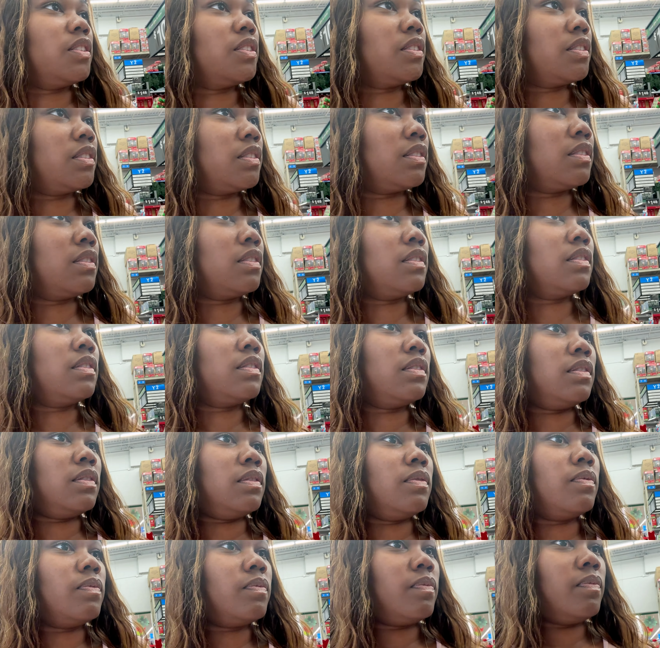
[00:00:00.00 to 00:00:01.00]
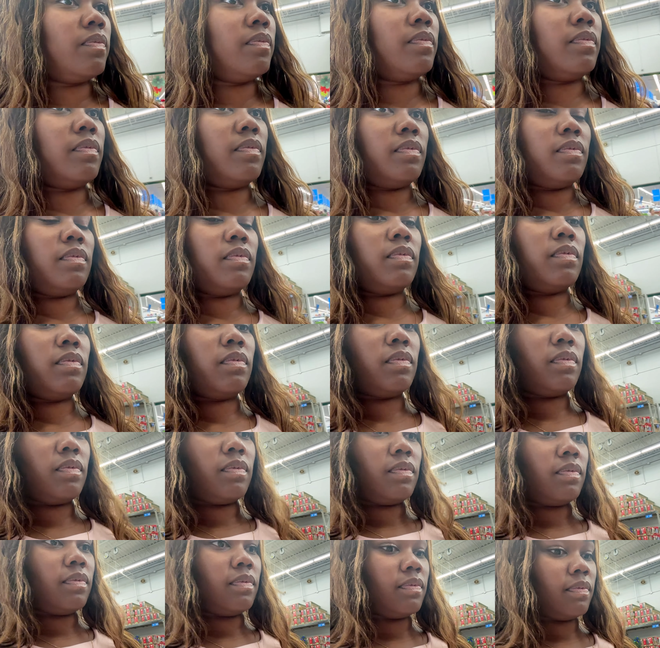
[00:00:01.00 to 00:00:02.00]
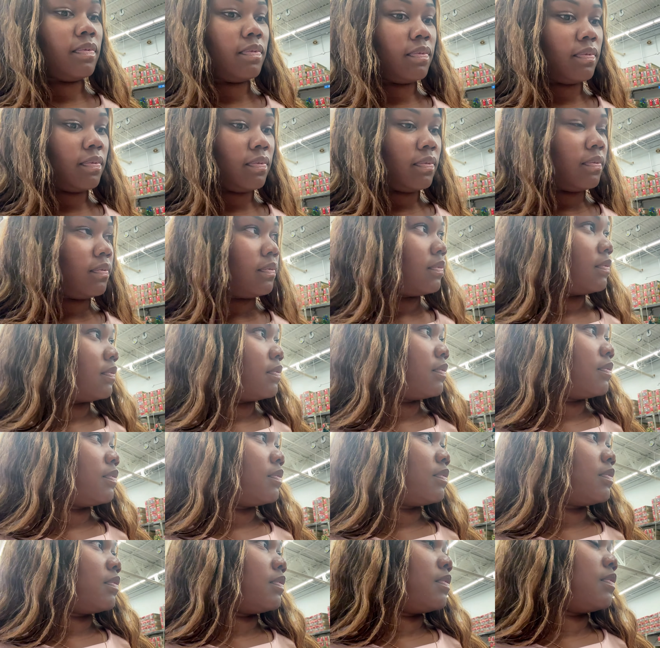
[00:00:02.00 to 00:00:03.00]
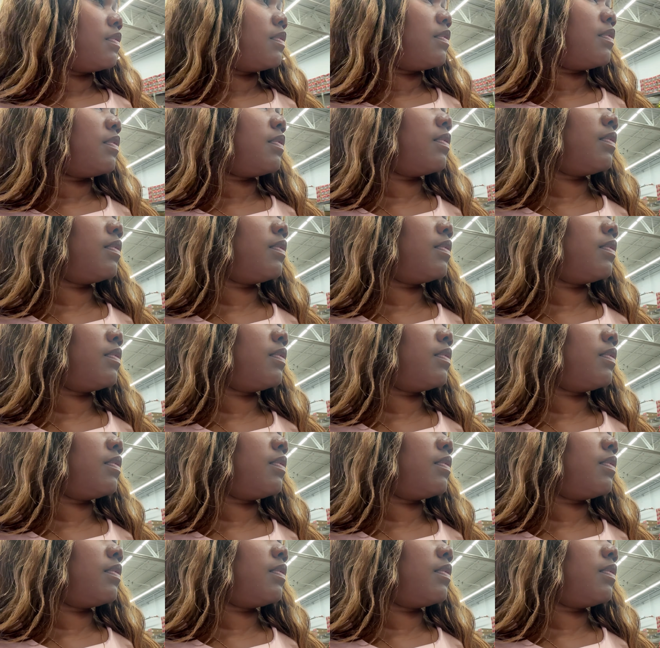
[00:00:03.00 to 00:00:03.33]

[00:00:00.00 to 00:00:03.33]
No one is speaking in this clip.